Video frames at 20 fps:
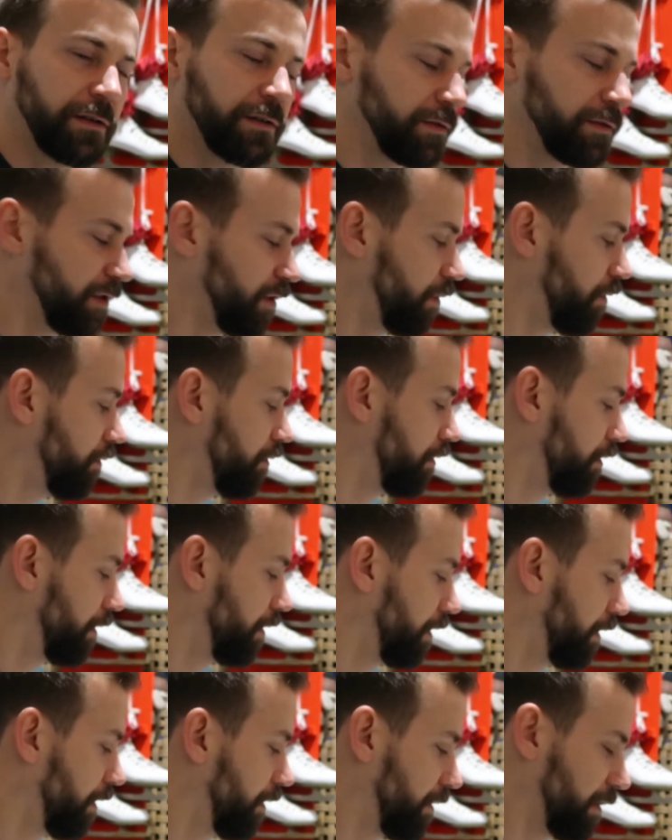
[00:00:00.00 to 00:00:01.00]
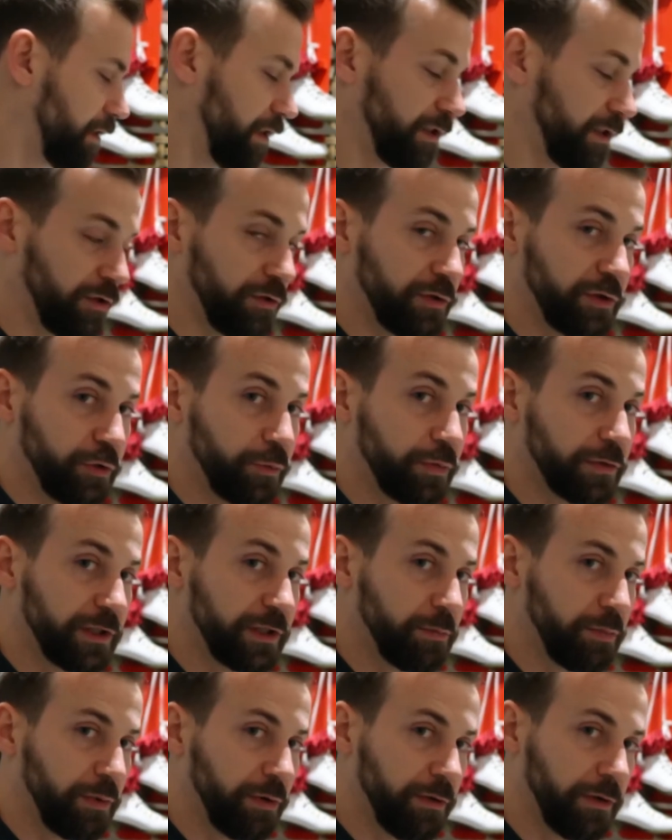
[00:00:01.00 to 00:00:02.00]
So, this is still super
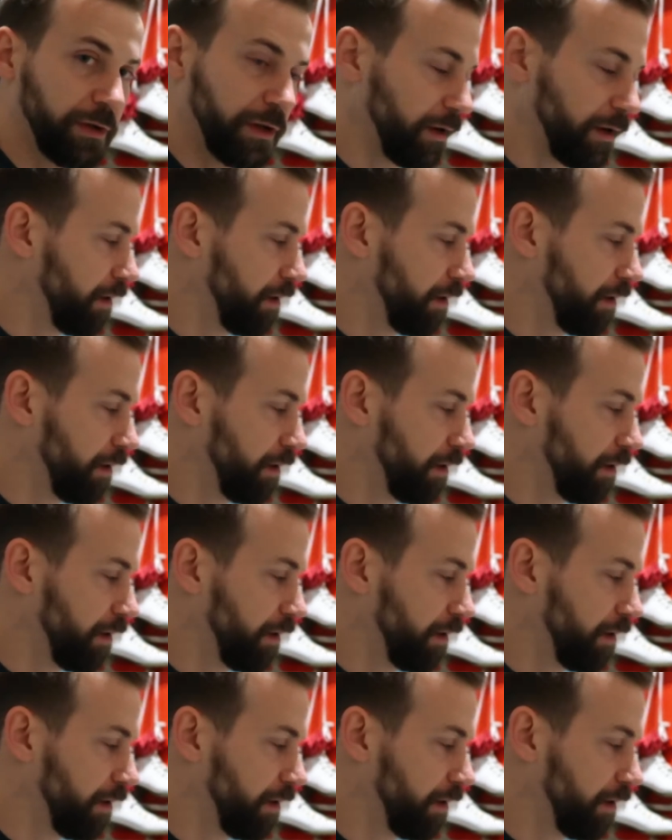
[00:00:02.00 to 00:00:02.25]
simple.